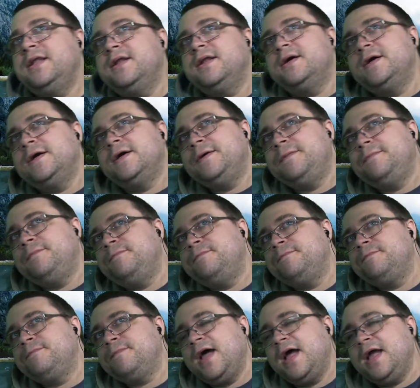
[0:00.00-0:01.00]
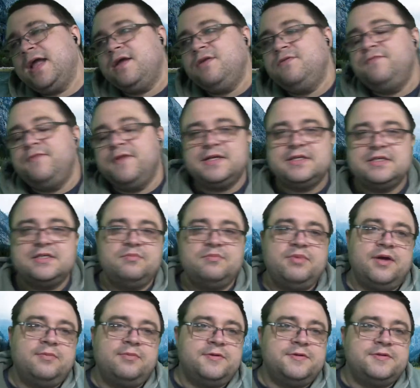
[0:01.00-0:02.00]
I can fix the
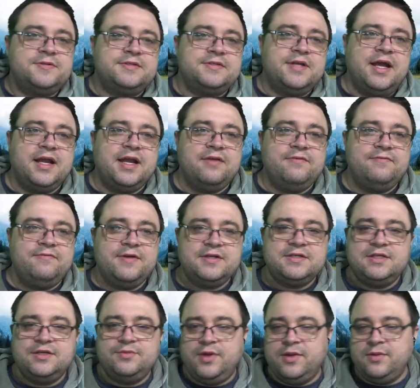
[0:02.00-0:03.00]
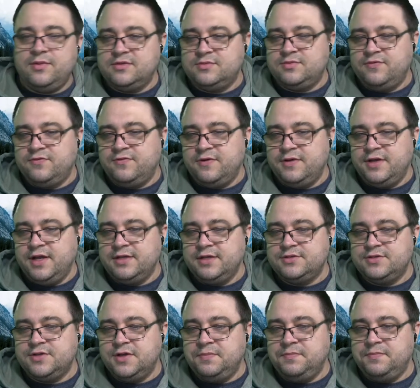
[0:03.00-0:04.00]
bubbles. I can fix the bubbles before next
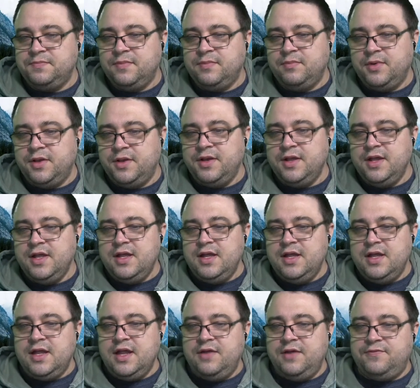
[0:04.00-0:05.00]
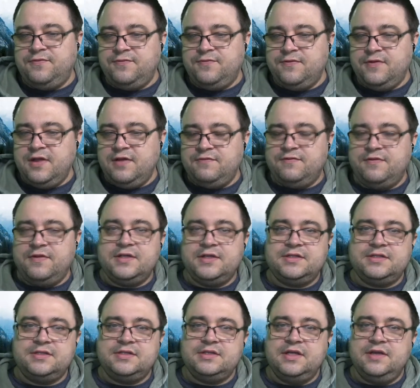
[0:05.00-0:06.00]
stream. But if
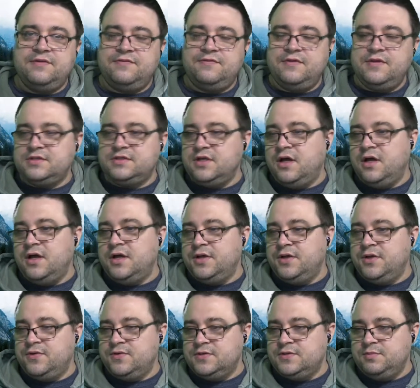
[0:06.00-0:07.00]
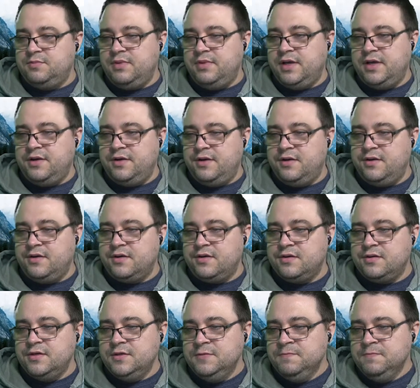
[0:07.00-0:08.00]
this audio is better,
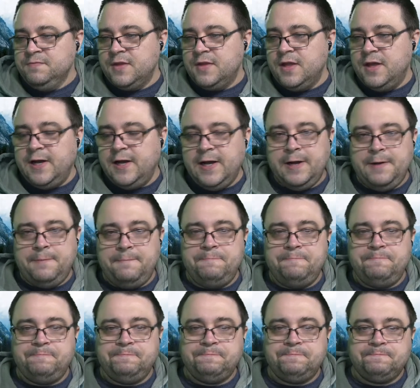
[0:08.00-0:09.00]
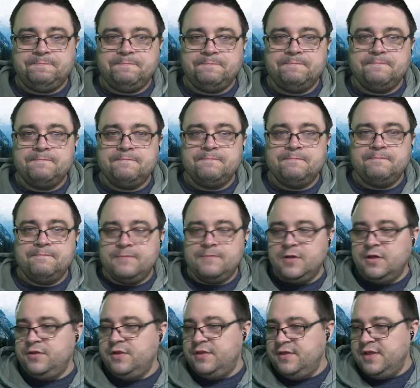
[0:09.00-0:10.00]

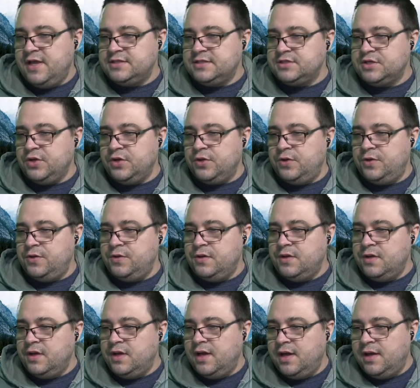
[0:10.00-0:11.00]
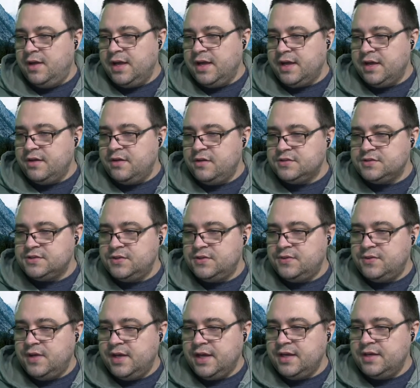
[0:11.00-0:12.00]
then that's good. I
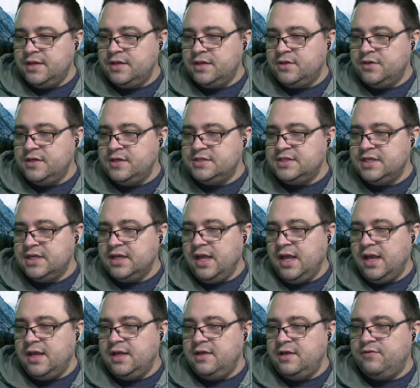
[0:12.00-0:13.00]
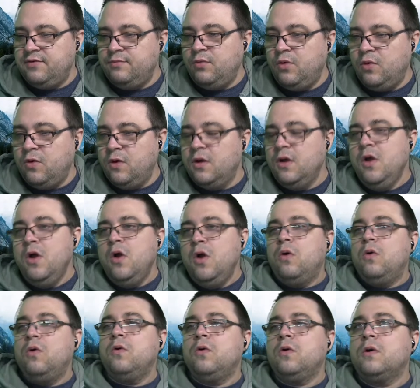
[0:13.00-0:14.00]
can increase the gain even more.
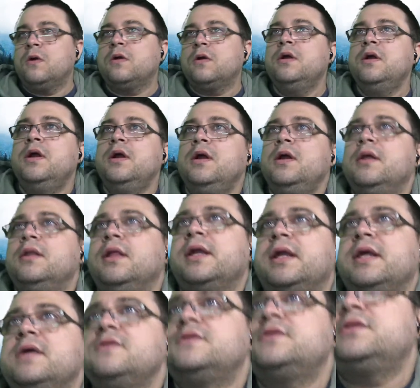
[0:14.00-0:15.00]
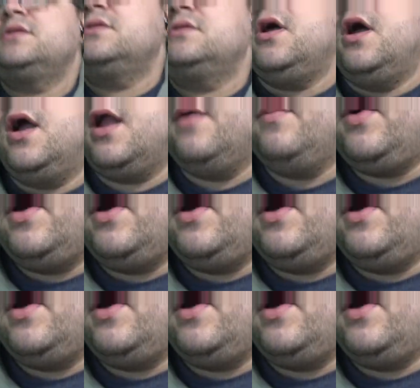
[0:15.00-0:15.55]
Or, like I was talking about